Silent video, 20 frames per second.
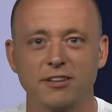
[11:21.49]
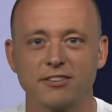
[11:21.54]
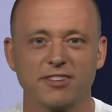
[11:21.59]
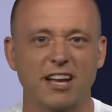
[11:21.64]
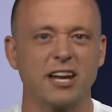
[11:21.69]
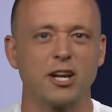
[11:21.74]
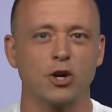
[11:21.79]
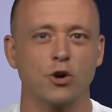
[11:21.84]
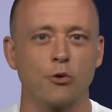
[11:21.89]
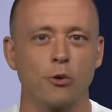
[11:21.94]
It's
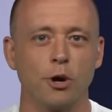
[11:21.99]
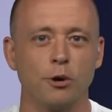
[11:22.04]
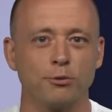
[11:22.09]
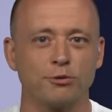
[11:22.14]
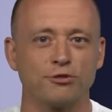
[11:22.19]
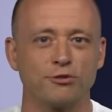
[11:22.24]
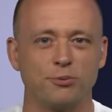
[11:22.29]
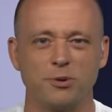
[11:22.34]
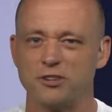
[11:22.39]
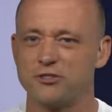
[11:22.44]
kind of
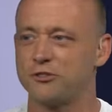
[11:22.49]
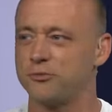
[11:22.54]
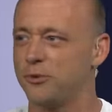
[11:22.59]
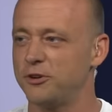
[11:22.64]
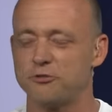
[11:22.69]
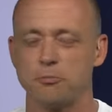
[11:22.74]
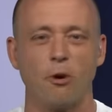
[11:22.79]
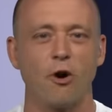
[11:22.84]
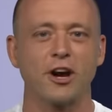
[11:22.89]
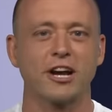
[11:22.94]
gross. Which,
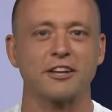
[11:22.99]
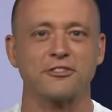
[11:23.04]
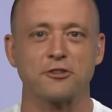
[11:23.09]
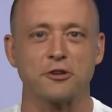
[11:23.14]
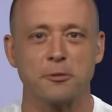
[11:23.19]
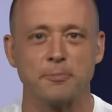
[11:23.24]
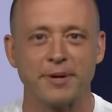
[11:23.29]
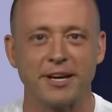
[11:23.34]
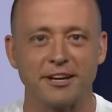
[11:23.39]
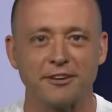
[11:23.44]
which markets
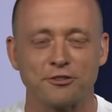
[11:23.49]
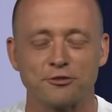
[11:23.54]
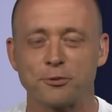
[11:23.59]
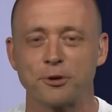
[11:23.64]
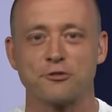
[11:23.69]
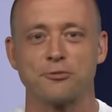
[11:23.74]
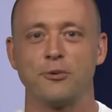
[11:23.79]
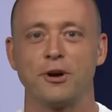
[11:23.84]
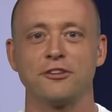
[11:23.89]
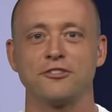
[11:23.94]
are the biggest?
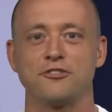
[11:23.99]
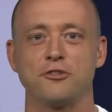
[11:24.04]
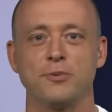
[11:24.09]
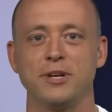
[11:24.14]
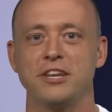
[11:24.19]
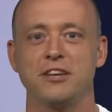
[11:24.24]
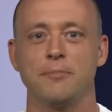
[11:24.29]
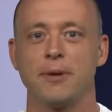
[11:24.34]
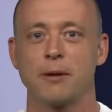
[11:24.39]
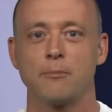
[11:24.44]
Which ones do
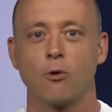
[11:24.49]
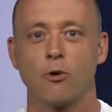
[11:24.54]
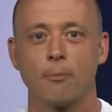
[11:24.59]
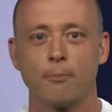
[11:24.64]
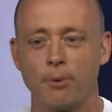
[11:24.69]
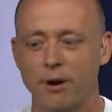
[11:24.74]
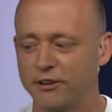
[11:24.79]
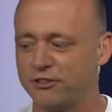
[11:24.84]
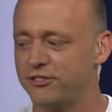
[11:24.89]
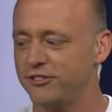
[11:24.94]
we need to make more
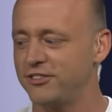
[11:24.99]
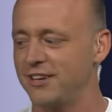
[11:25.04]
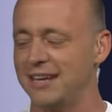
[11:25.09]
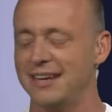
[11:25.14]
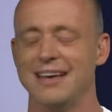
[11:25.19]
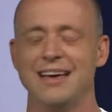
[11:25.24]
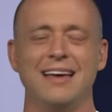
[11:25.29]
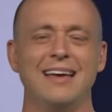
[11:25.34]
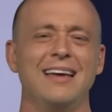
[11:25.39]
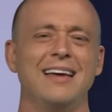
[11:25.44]
impressions in?